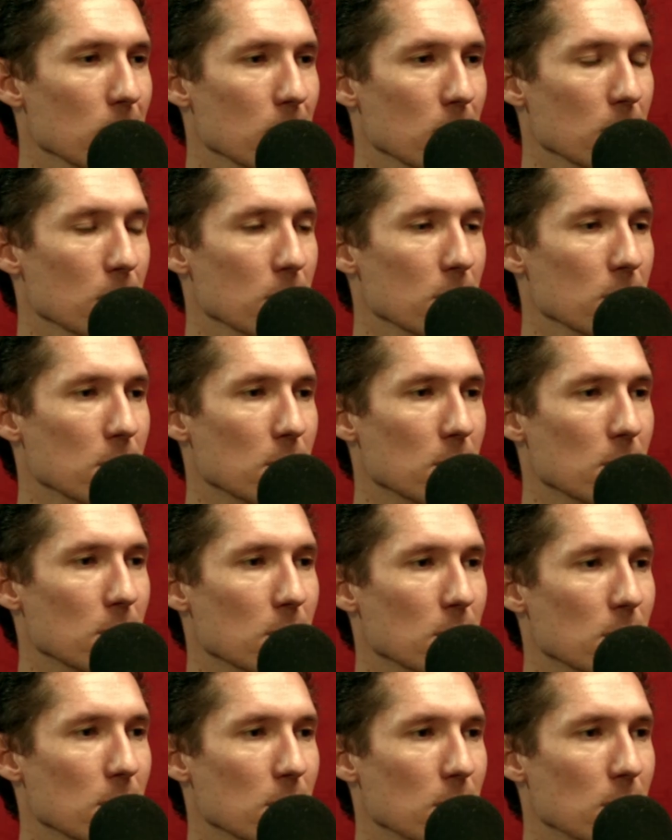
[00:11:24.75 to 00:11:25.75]
You
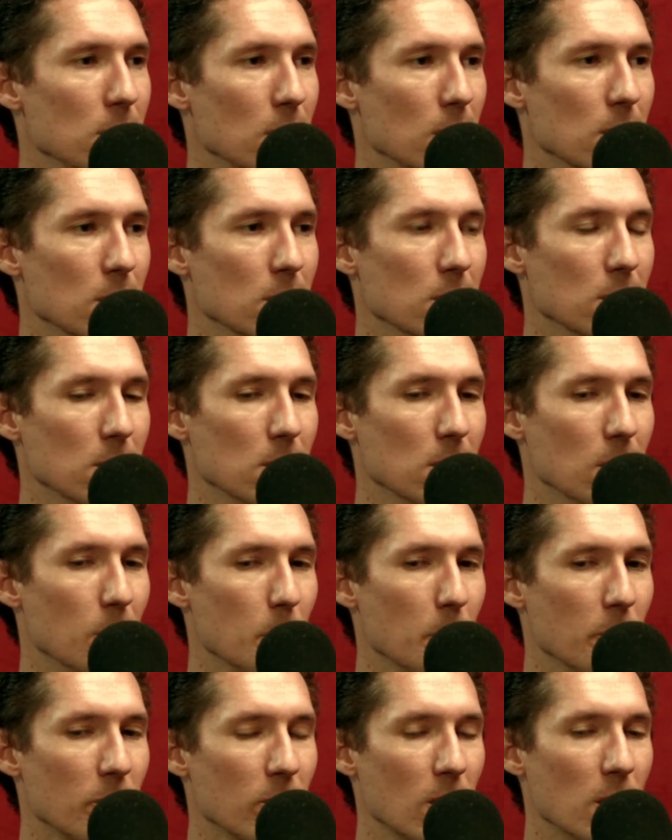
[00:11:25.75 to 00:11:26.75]
yeah. know,
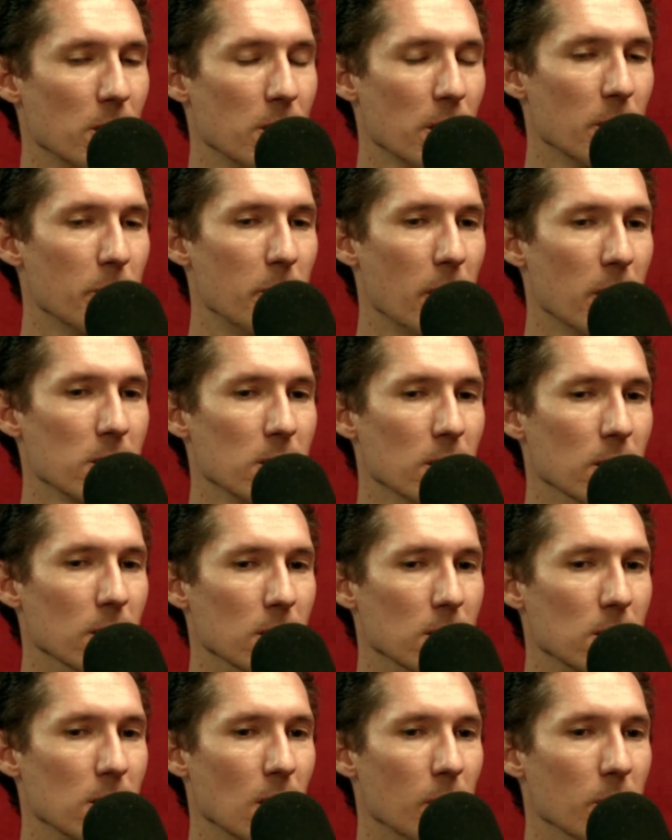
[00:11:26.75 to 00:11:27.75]
they say the best
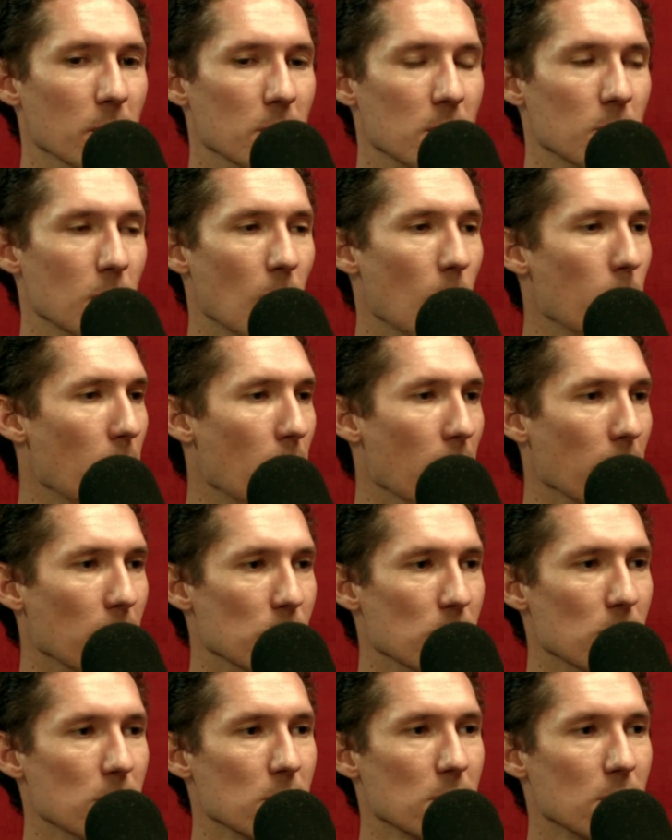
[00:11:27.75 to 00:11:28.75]
things come in small
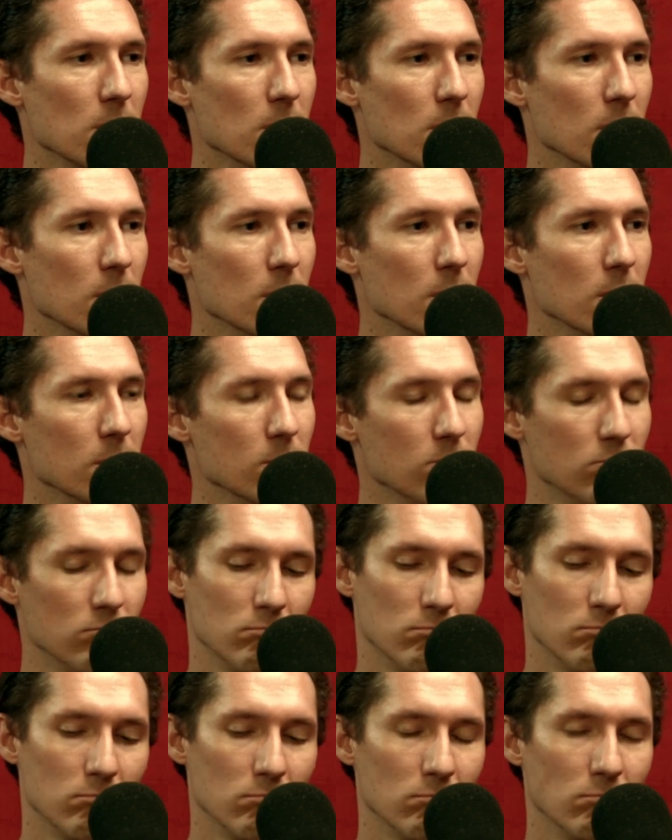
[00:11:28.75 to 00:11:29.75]
packages. Right.
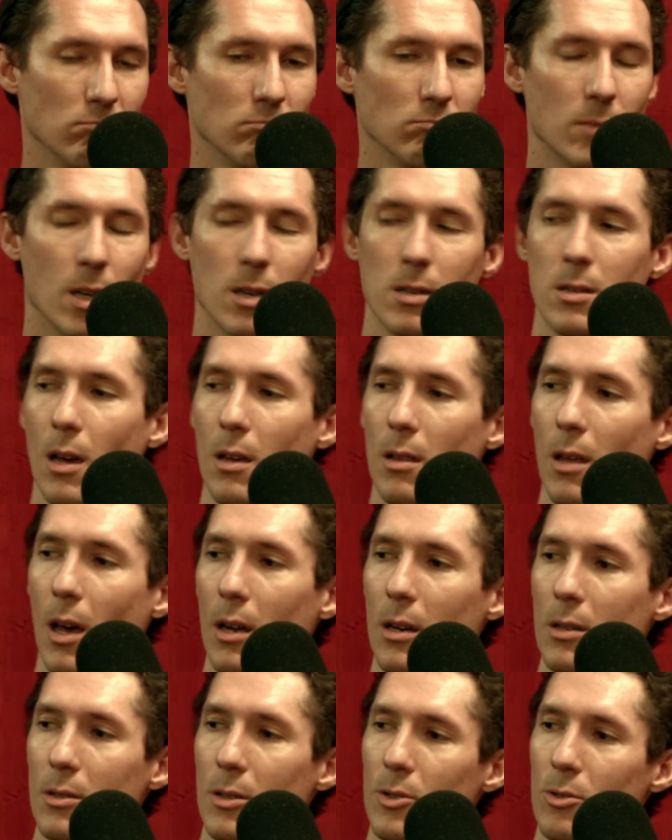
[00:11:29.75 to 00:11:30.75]
They say
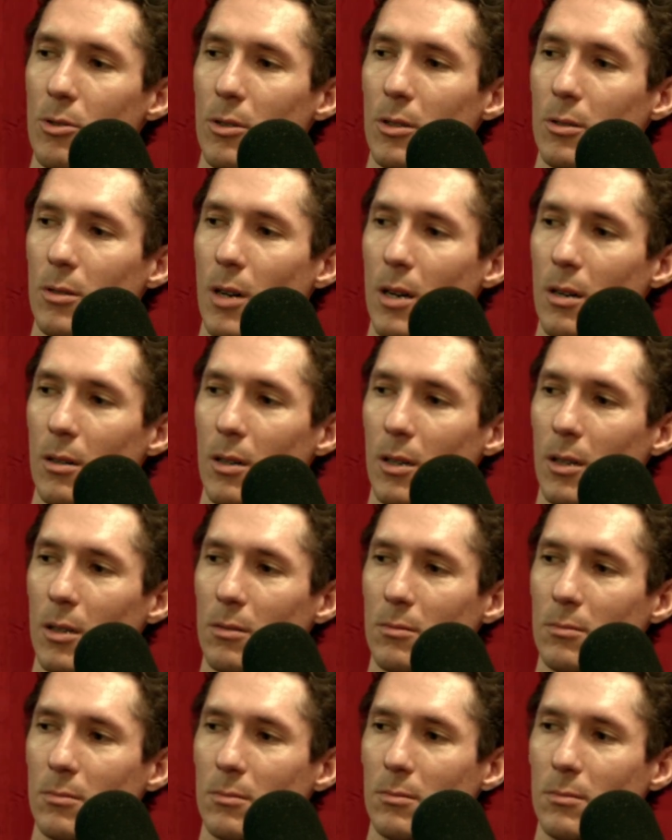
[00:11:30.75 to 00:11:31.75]
that. Is it true? I don't know.
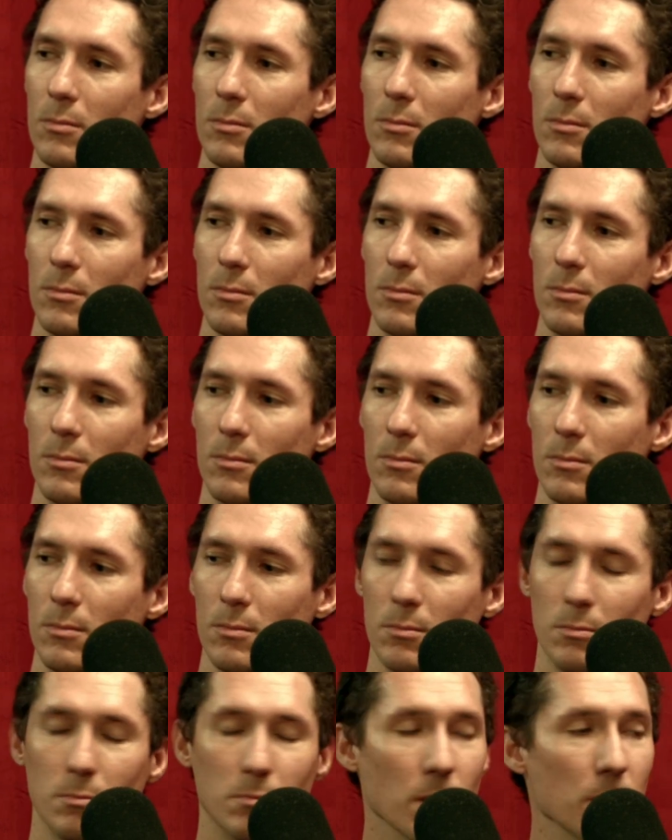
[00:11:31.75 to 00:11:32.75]

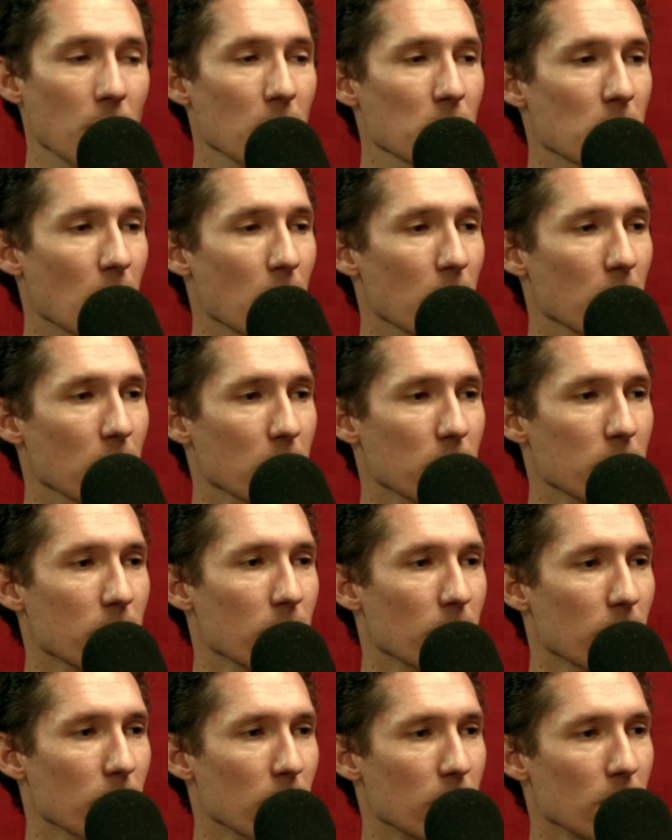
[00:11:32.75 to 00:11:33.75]
But they say it.
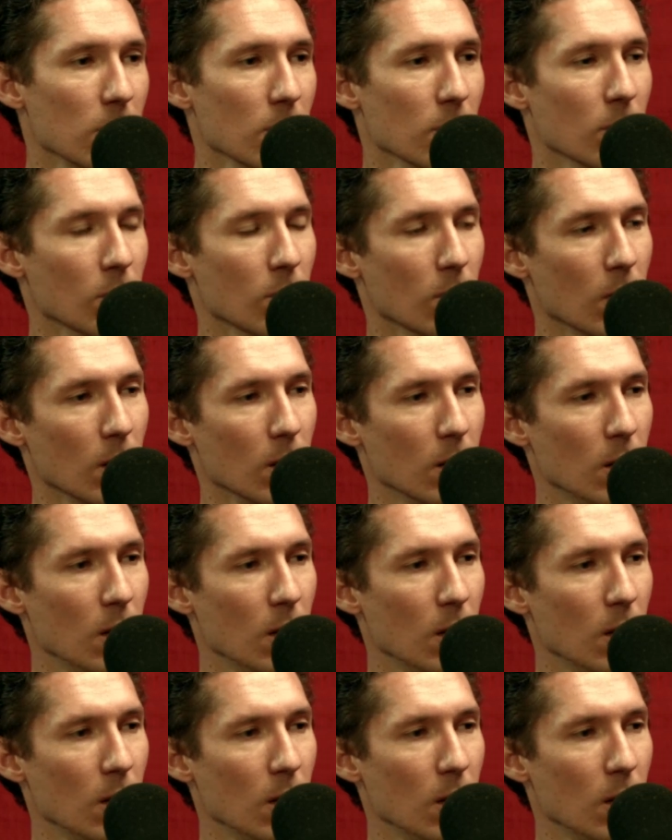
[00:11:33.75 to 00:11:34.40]
Yeah, I think it's.